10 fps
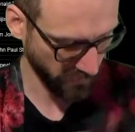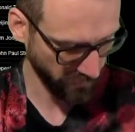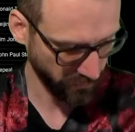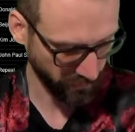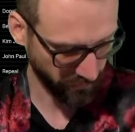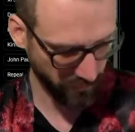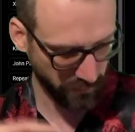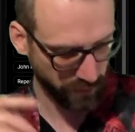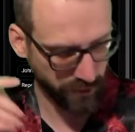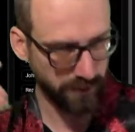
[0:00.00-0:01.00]
also
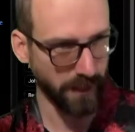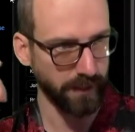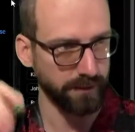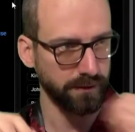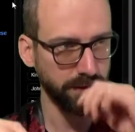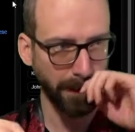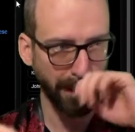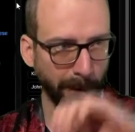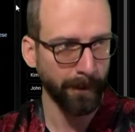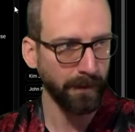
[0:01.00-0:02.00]
just as
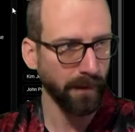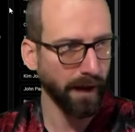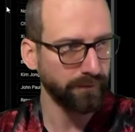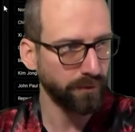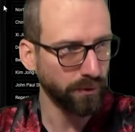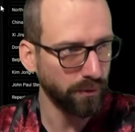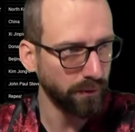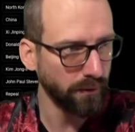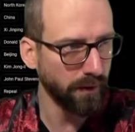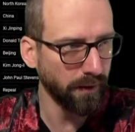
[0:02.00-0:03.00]
lied to
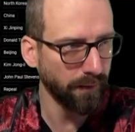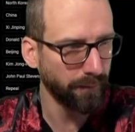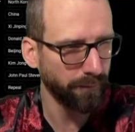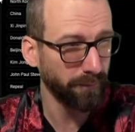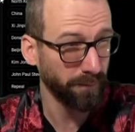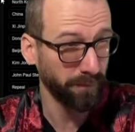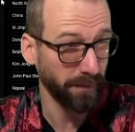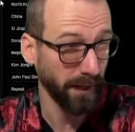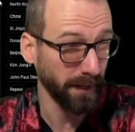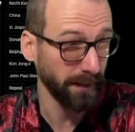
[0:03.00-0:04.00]

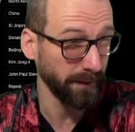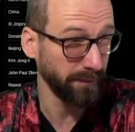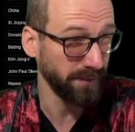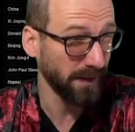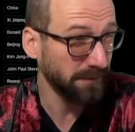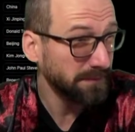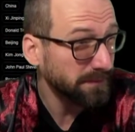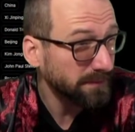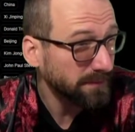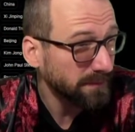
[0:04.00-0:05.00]
by himself?
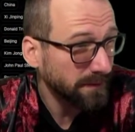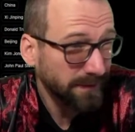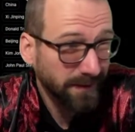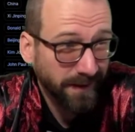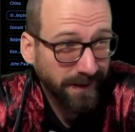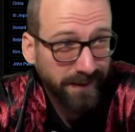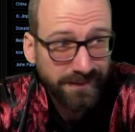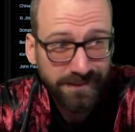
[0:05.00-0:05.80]
I guess.